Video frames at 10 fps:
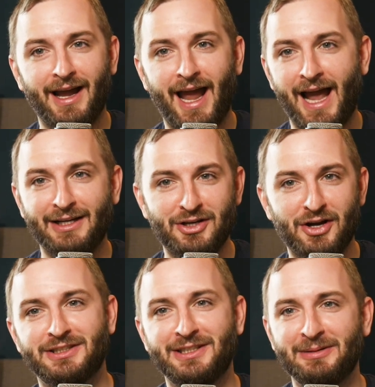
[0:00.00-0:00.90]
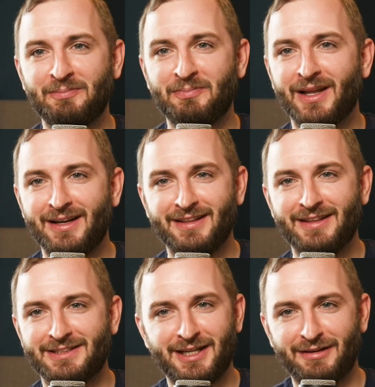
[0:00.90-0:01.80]
ad nauseum
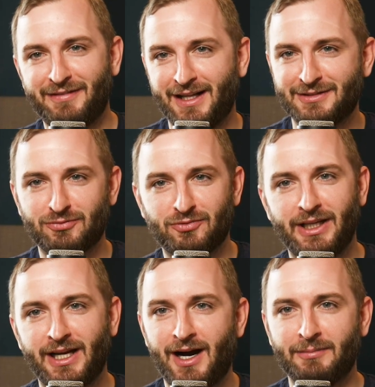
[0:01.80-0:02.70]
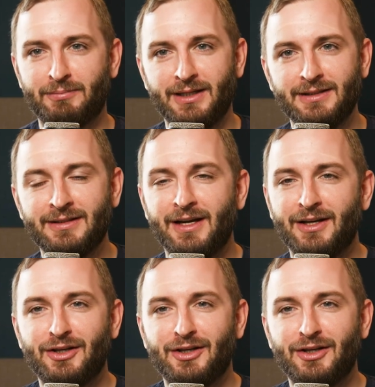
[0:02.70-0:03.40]
the stuff that's really hot button,